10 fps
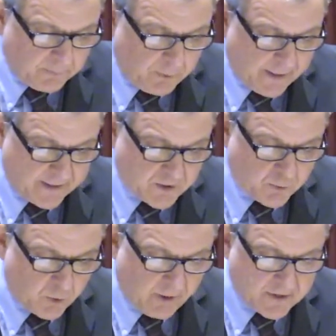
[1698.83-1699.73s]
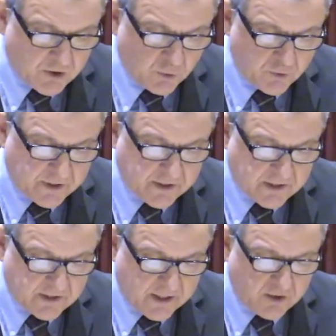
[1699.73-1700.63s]
a place where our schools can
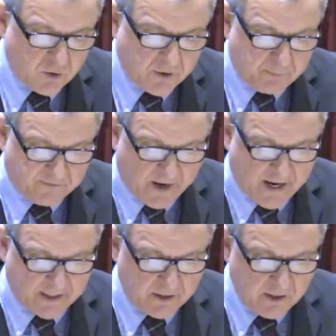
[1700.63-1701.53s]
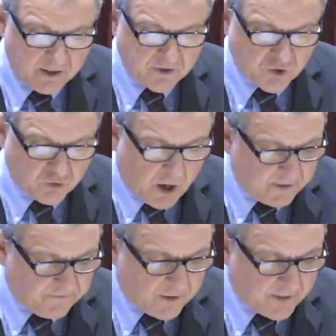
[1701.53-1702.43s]
continue to provide the
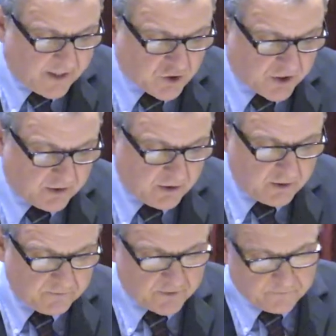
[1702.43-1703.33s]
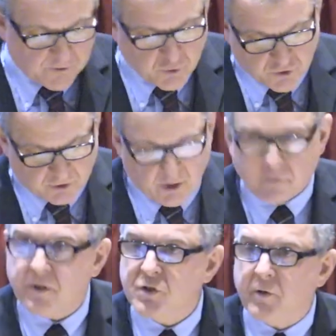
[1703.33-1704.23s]
strong foundation for the future
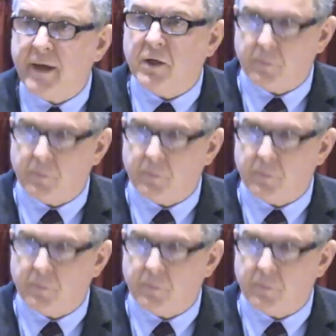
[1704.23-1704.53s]
of this great